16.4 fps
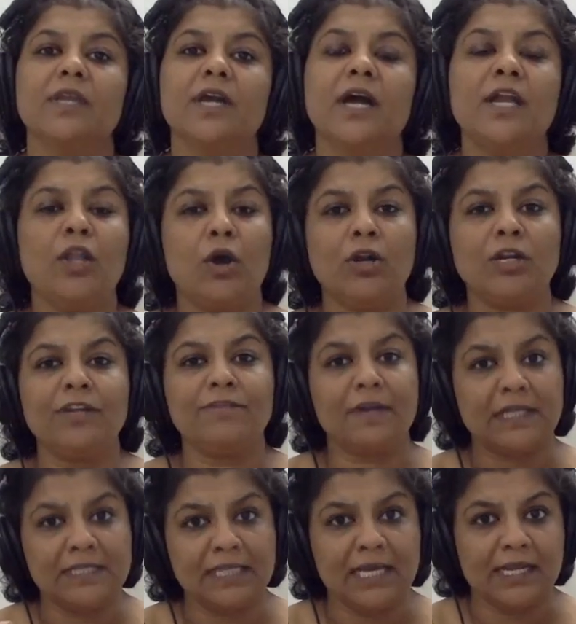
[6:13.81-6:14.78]
a lot of
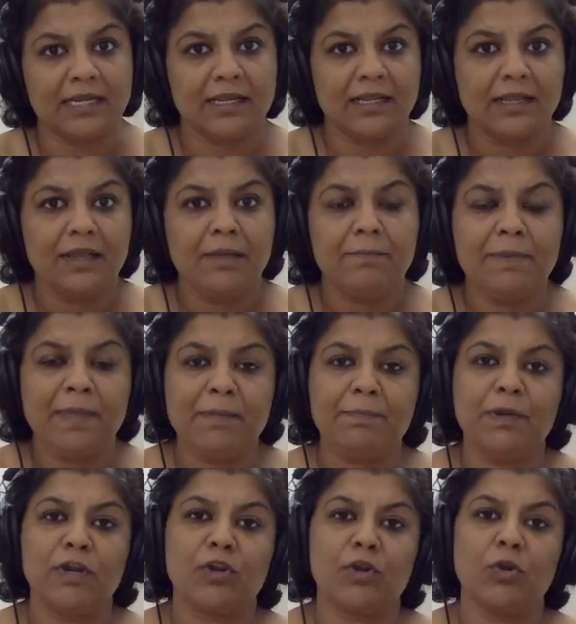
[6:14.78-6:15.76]
other
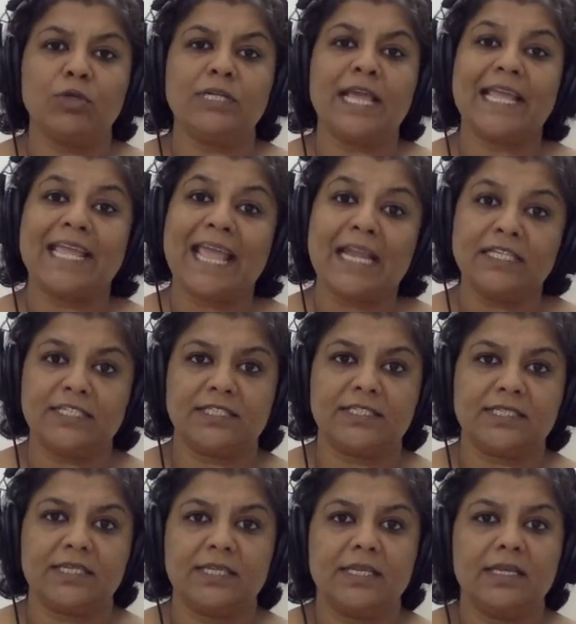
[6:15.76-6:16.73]
people wrote
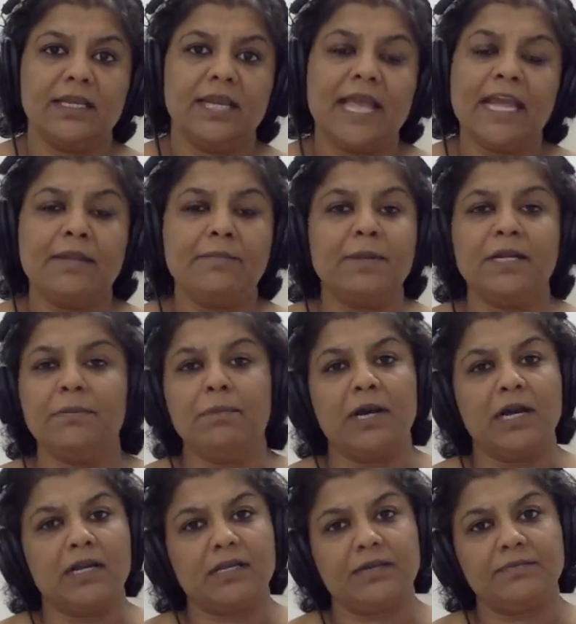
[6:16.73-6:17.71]
against Edmund
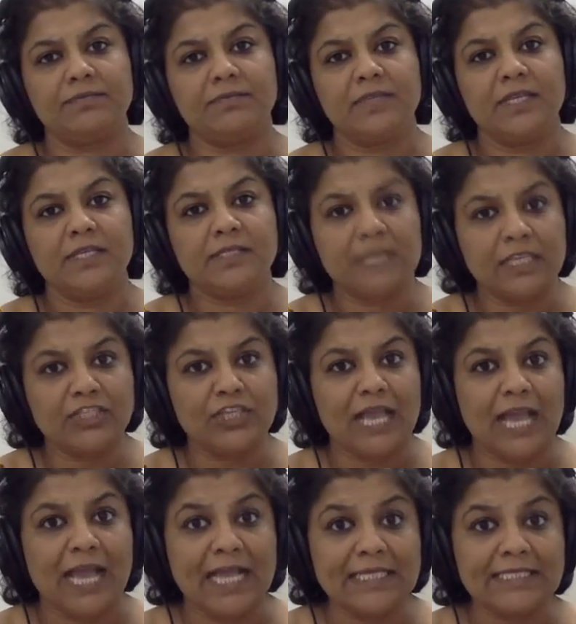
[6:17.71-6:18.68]
Burke, such
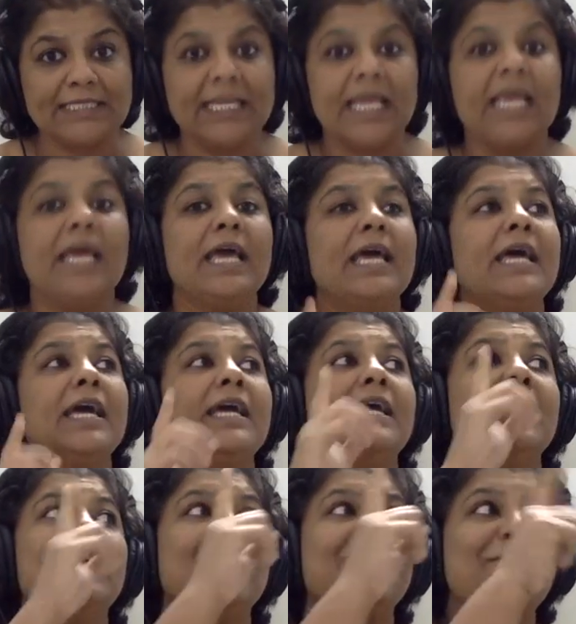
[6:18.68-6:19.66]
as
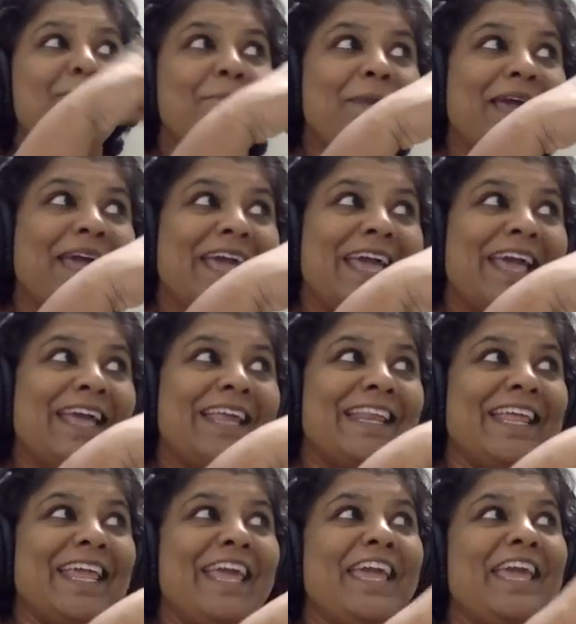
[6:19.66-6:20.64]

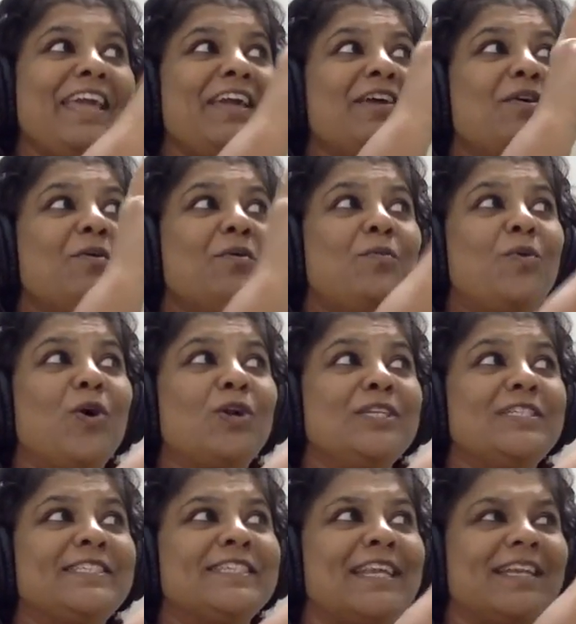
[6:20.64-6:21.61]
Mary
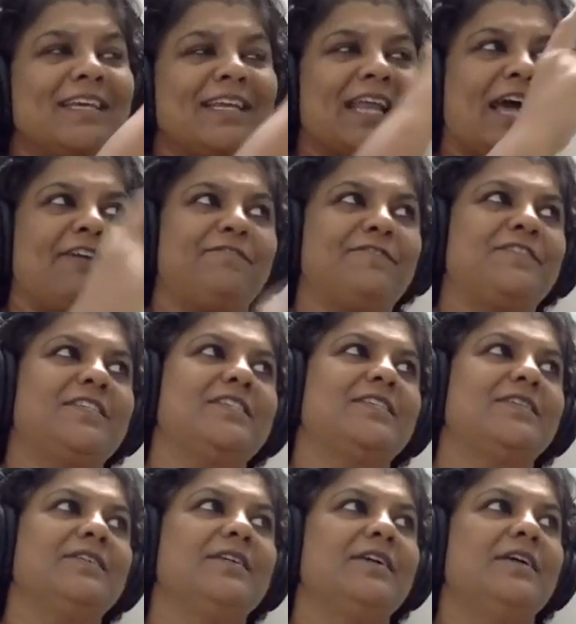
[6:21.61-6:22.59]

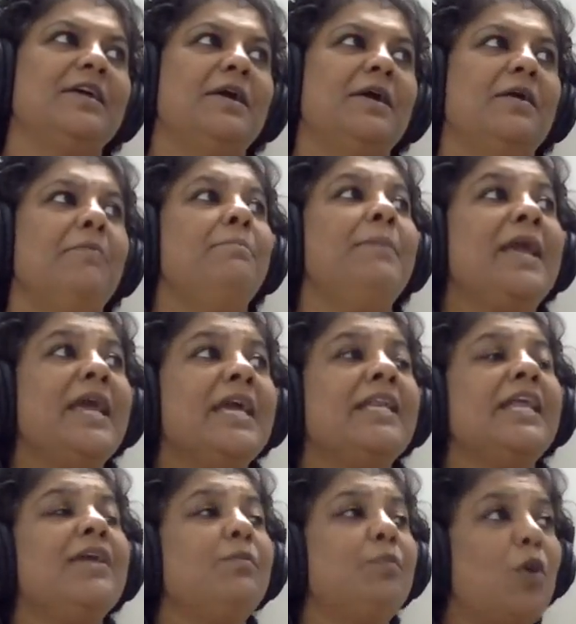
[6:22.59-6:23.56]
Wollstonecraft.
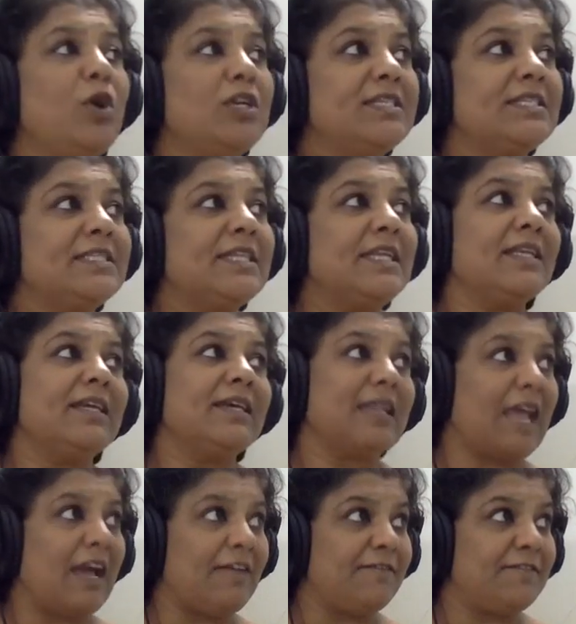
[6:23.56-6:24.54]
Mary
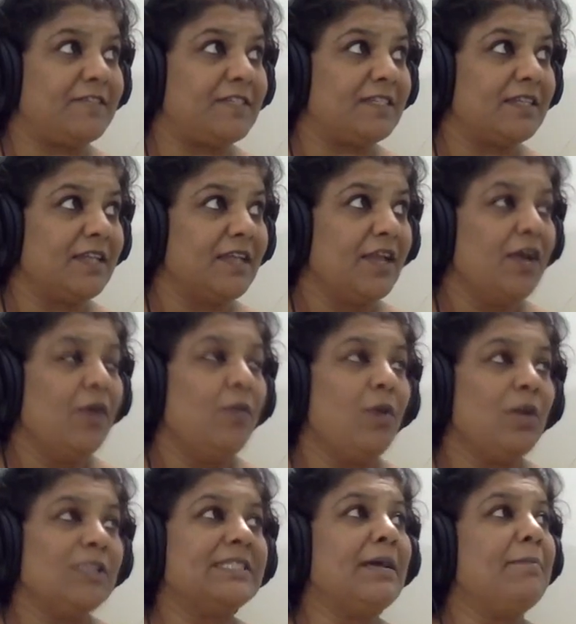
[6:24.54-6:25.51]
Wollstonecraft
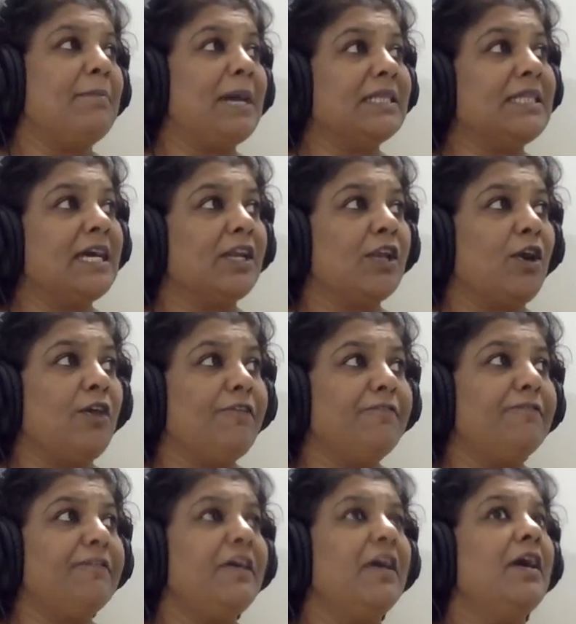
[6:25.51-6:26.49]
was the mother
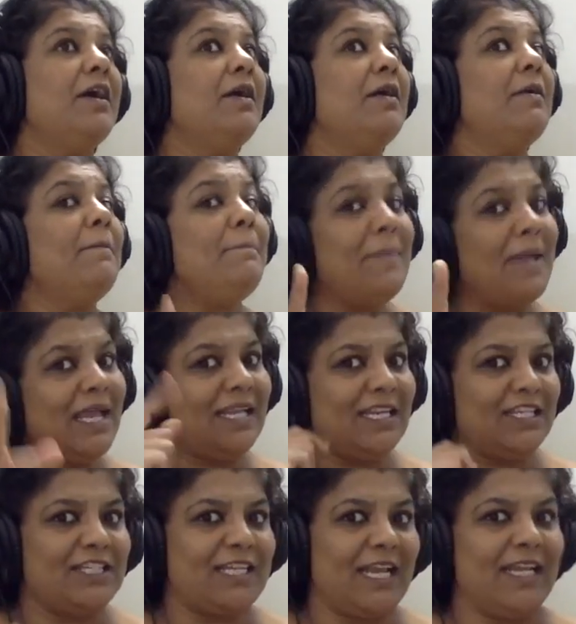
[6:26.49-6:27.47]
of
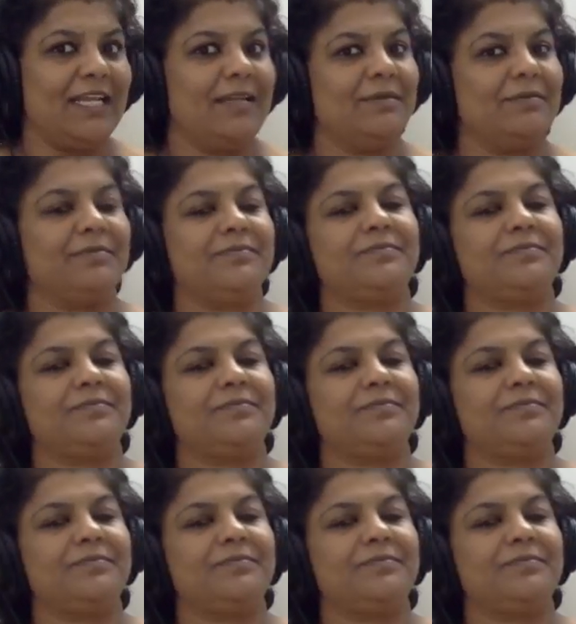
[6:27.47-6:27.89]
Mary Shelley